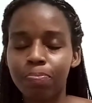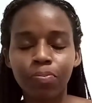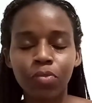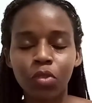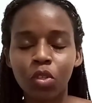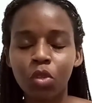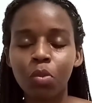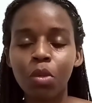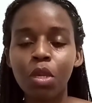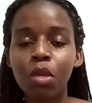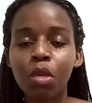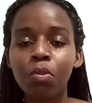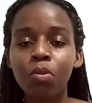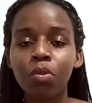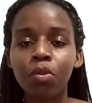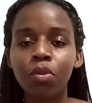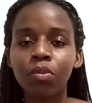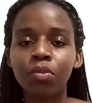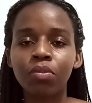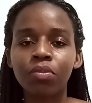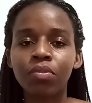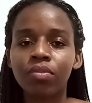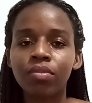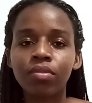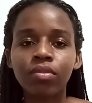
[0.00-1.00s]
To
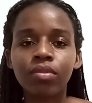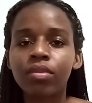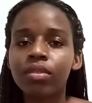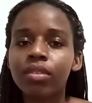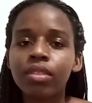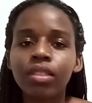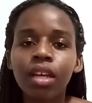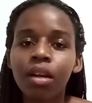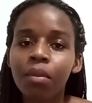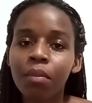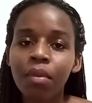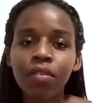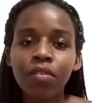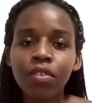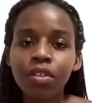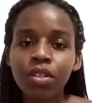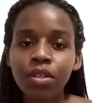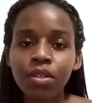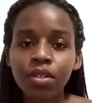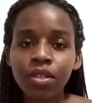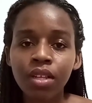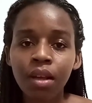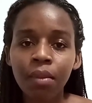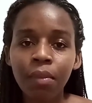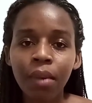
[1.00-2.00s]
people, like my
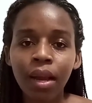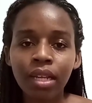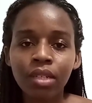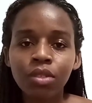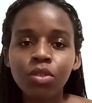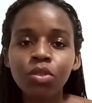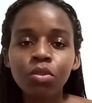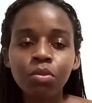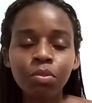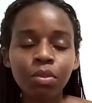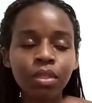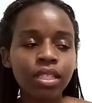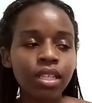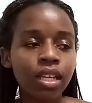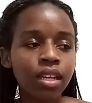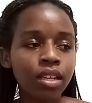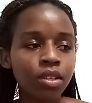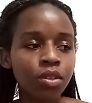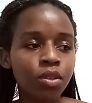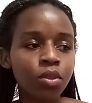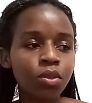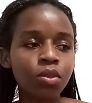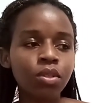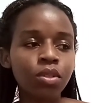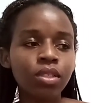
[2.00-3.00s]
video, that I do be
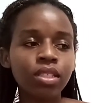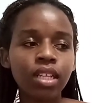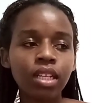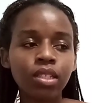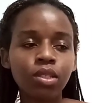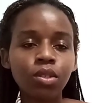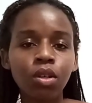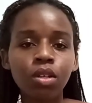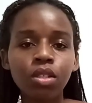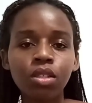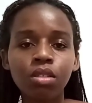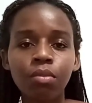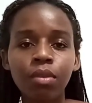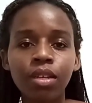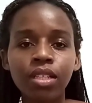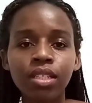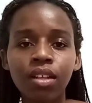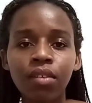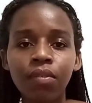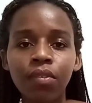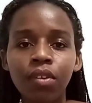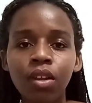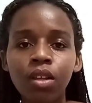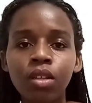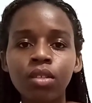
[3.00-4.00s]
telling you, which I talk to
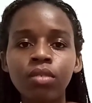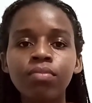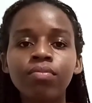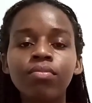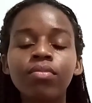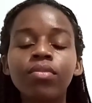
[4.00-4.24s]
myself a lot.